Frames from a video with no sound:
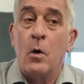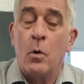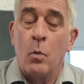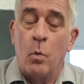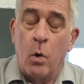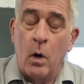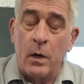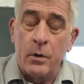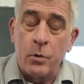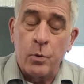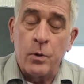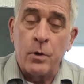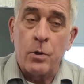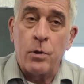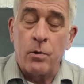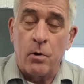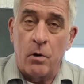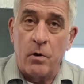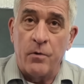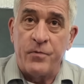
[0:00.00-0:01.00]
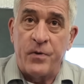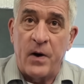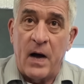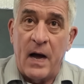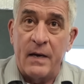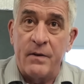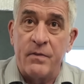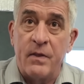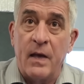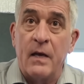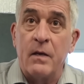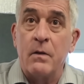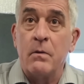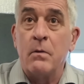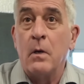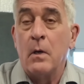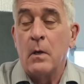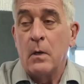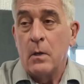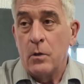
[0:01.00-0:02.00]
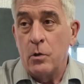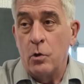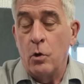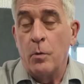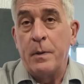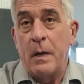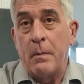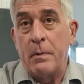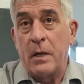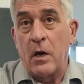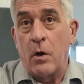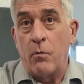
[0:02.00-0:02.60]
Once we're certified, then you'll be able to get